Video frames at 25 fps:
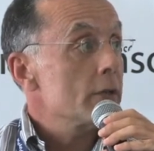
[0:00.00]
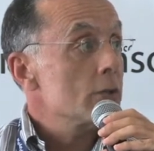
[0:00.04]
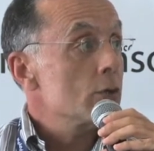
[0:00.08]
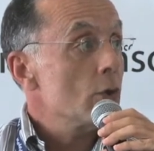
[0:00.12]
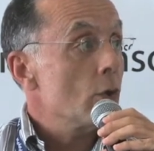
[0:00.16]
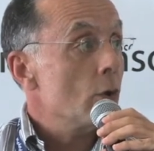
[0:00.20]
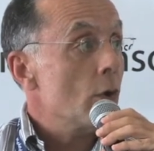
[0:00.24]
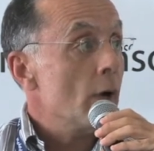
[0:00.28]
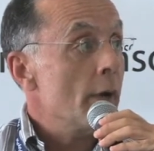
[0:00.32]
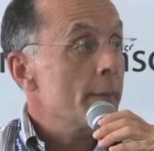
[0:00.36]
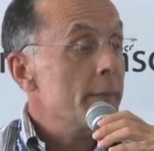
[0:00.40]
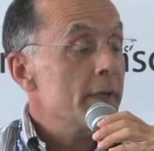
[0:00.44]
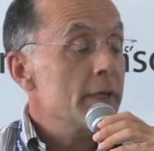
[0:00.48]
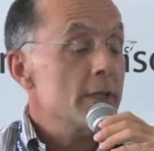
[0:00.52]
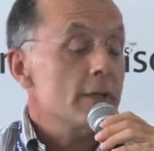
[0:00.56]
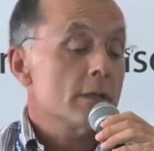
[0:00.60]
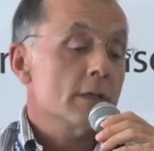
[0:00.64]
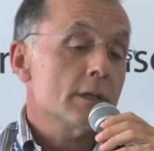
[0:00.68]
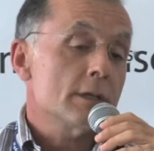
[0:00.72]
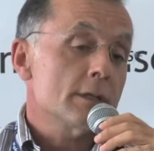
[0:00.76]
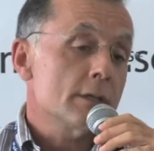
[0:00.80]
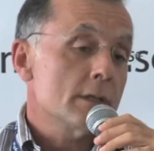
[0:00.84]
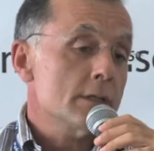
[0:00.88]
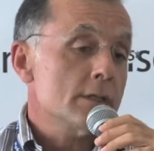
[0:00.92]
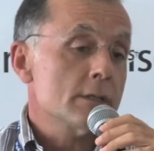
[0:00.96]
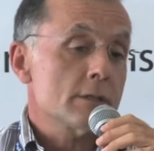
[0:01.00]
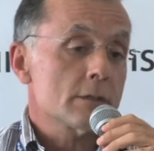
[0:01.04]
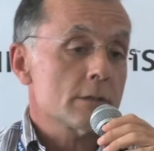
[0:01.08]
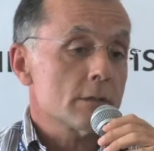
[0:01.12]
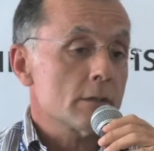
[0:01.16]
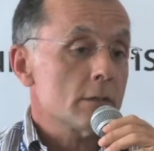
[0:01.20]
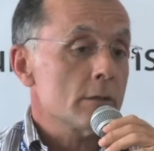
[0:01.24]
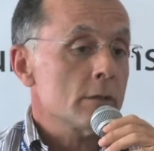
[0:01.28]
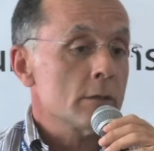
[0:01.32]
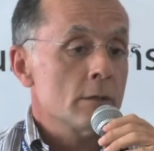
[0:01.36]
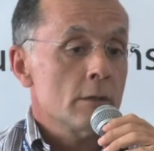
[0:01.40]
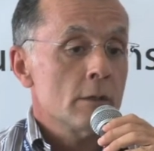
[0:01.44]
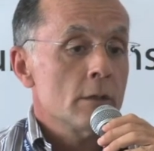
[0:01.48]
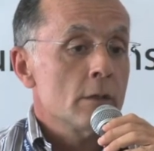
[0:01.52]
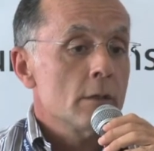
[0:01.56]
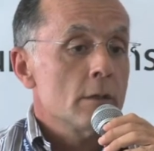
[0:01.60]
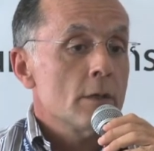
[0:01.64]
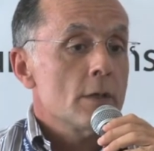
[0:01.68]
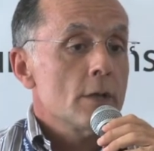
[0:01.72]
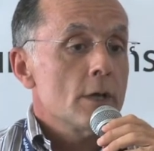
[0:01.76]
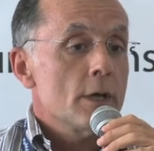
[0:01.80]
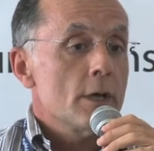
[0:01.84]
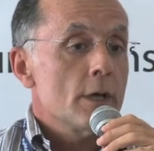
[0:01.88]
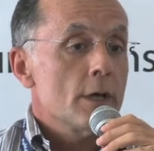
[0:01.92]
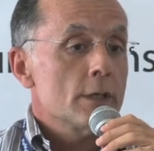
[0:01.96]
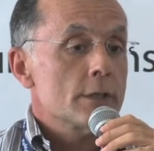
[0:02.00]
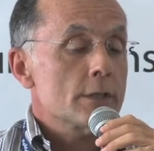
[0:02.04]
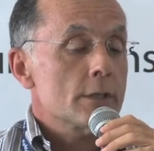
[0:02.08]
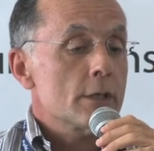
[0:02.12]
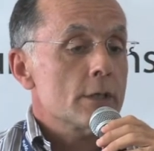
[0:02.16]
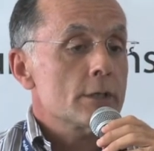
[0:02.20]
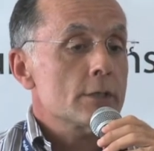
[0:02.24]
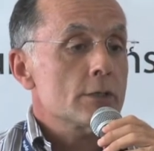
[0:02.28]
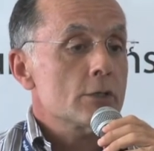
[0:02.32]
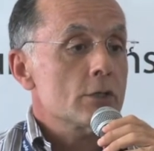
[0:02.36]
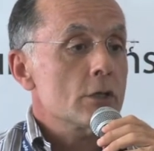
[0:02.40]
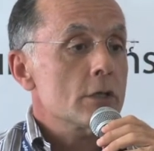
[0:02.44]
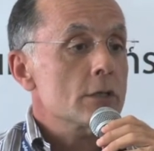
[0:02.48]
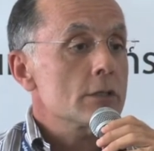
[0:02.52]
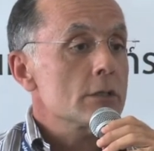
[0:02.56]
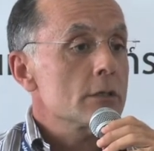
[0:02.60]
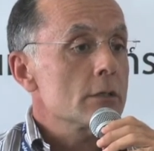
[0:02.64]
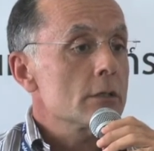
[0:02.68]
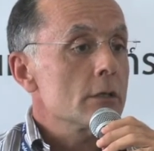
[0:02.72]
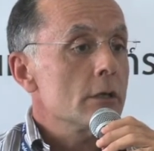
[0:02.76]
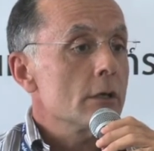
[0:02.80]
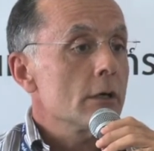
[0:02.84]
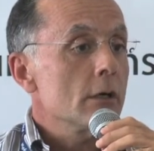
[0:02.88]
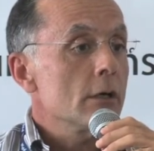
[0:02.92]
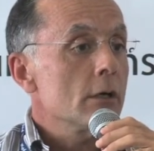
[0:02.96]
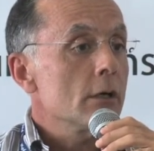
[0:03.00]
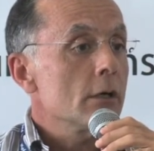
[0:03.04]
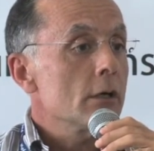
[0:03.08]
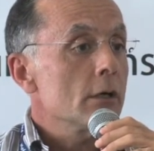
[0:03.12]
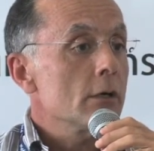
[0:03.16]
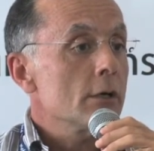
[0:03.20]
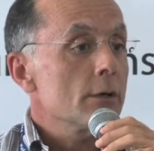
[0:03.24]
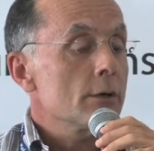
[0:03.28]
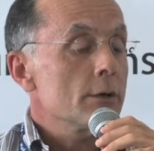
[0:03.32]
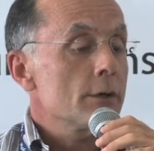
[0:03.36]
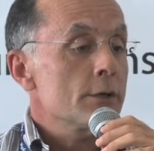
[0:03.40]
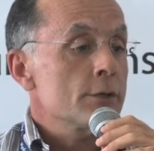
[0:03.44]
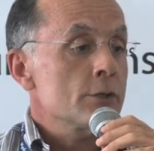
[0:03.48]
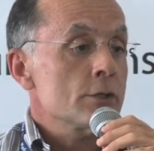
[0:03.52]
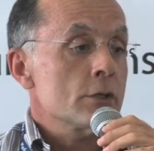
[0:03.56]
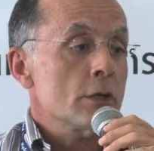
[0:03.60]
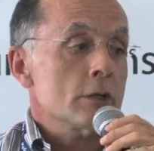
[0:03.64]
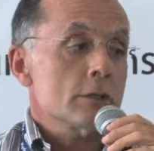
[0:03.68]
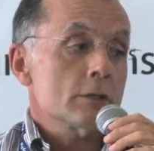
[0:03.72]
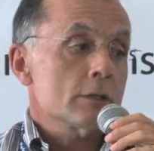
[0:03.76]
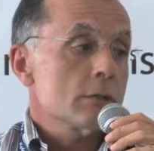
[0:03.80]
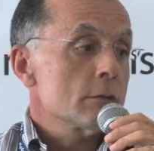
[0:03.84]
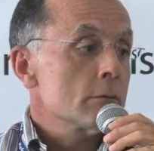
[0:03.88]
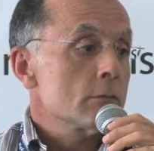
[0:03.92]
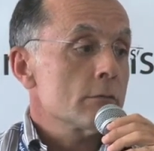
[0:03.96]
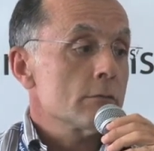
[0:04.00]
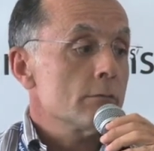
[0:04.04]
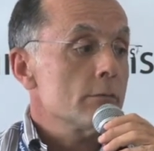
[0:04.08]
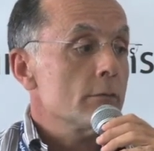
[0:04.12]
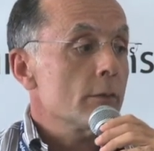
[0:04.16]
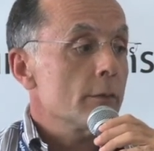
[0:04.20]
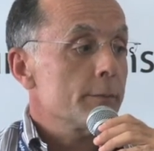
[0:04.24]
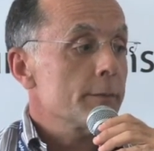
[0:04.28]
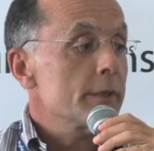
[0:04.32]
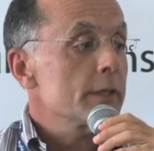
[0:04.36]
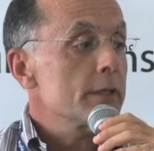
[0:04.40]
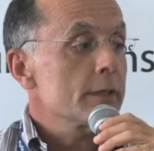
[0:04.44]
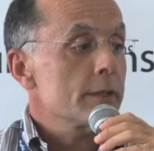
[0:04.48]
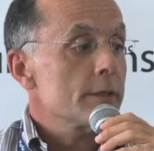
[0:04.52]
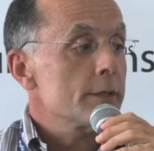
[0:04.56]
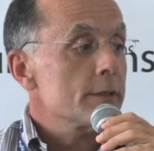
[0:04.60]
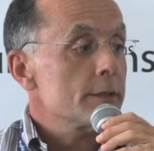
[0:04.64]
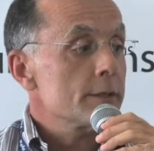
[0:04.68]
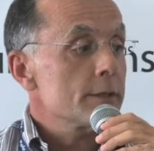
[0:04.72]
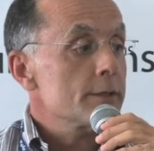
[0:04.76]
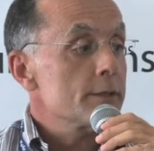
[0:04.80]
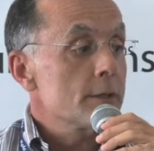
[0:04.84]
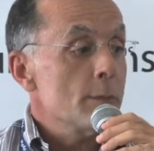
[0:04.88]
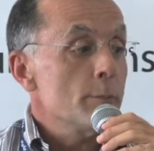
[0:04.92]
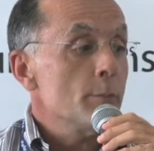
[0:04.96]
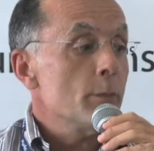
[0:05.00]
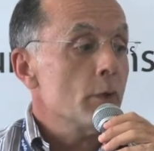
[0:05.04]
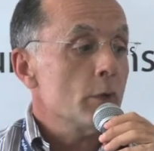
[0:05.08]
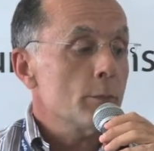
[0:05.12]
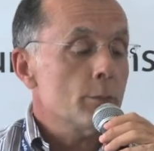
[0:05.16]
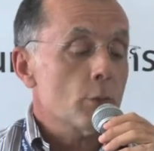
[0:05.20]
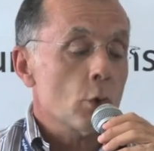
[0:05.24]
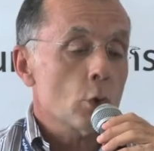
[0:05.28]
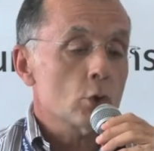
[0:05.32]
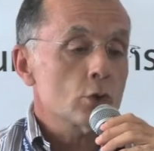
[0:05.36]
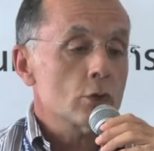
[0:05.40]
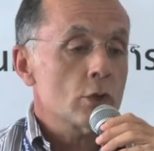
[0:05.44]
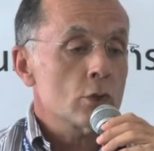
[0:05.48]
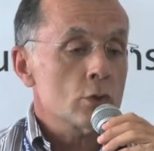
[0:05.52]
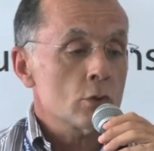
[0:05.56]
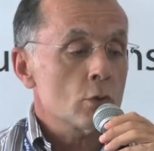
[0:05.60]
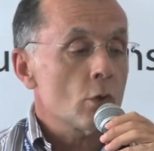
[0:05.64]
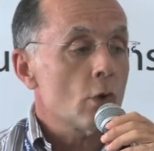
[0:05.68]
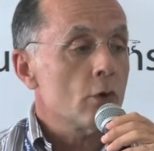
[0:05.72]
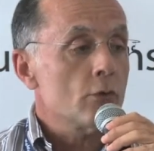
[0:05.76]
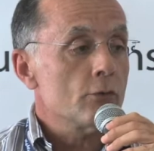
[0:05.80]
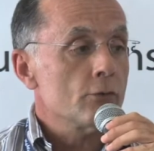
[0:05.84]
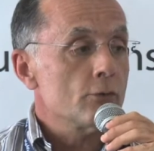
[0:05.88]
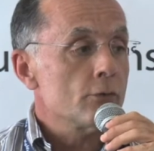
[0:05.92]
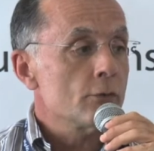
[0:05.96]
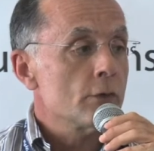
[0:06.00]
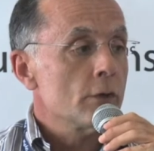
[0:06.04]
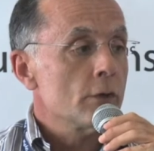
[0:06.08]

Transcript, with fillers: So I mean, this, it's, it's just, uh, it's just, I mean, a simple process of